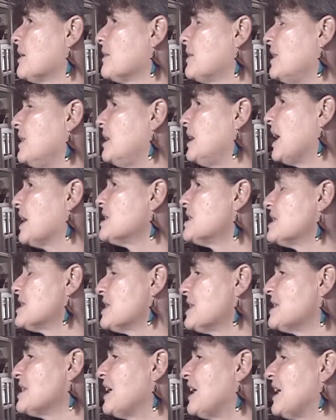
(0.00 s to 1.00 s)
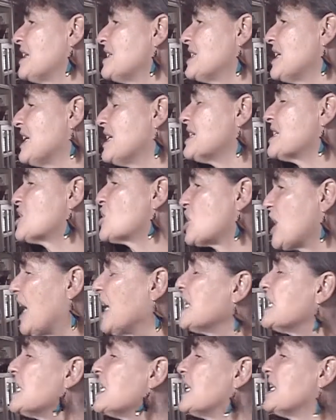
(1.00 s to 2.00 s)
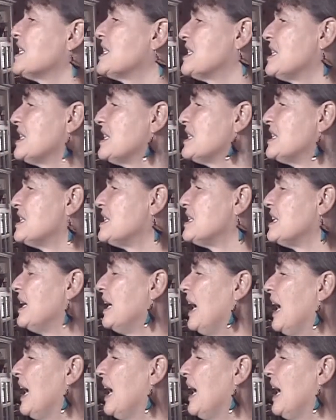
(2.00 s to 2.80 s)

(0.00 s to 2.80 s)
the anti-satellite test China did